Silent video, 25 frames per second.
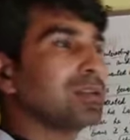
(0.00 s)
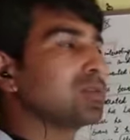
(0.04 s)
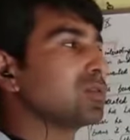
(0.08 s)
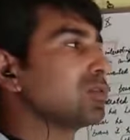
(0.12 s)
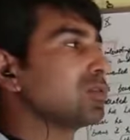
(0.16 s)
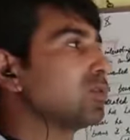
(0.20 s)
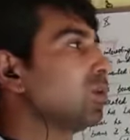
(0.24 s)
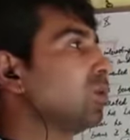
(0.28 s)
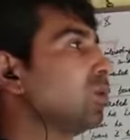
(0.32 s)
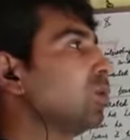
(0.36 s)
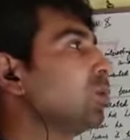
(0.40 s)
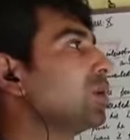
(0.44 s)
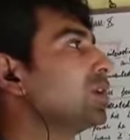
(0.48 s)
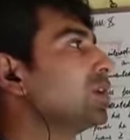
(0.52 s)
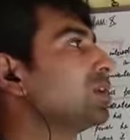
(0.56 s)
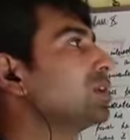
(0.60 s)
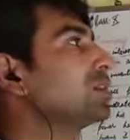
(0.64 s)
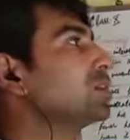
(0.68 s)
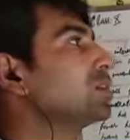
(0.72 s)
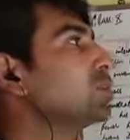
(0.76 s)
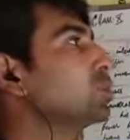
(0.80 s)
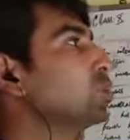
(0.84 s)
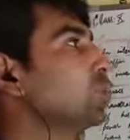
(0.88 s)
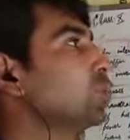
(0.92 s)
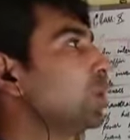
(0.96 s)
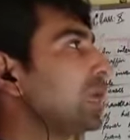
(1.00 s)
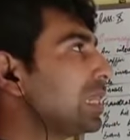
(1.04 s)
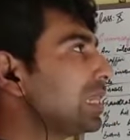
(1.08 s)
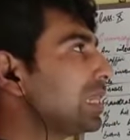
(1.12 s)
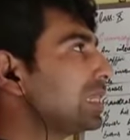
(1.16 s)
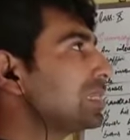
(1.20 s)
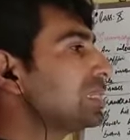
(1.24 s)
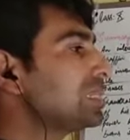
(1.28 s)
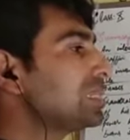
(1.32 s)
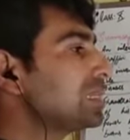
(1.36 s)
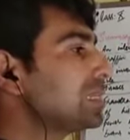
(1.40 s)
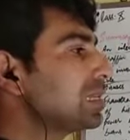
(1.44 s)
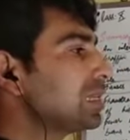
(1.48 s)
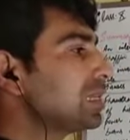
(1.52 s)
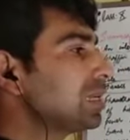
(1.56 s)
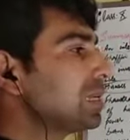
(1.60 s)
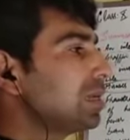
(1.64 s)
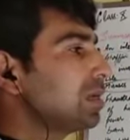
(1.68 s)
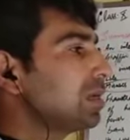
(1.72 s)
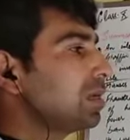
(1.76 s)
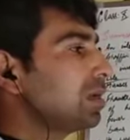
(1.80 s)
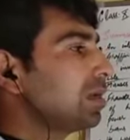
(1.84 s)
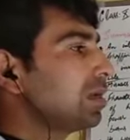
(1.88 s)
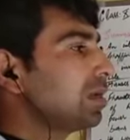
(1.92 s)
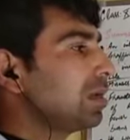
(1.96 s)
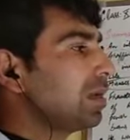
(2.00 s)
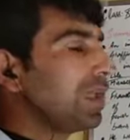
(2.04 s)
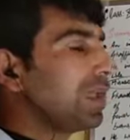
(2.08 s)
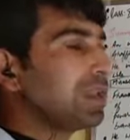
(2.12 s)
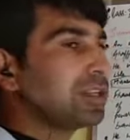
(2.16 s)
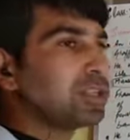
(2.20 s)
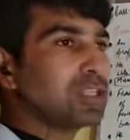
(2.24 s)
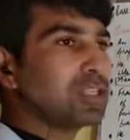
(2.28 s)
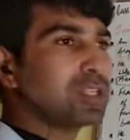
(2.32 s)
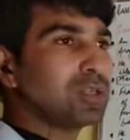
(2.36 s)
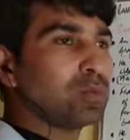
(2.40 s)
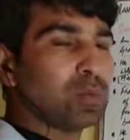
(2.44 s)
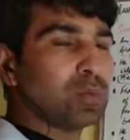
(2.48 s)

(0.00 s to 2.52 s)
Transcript: So it is Wells, H.G.